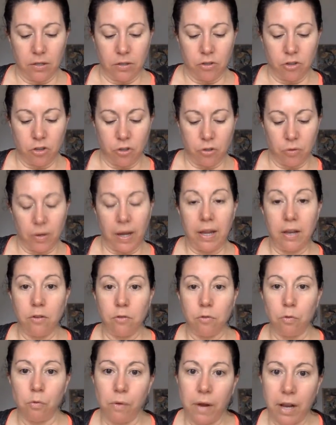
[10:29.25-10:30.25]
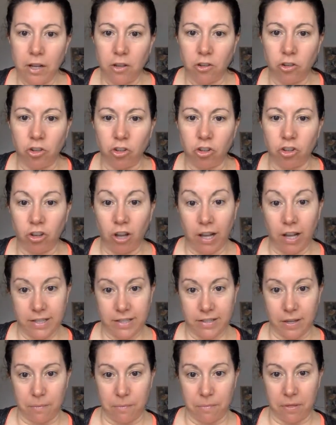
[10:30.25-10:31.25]
to enrich
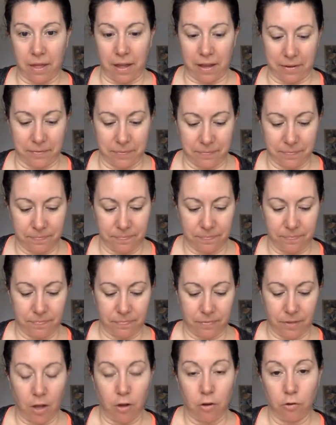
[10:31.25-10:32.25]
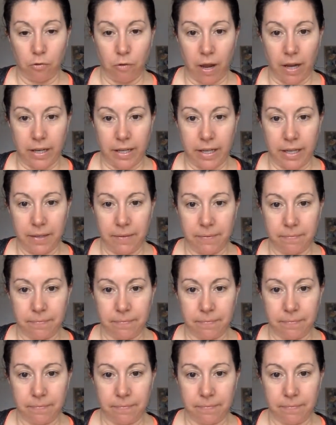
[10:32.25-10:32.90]
something. Ready?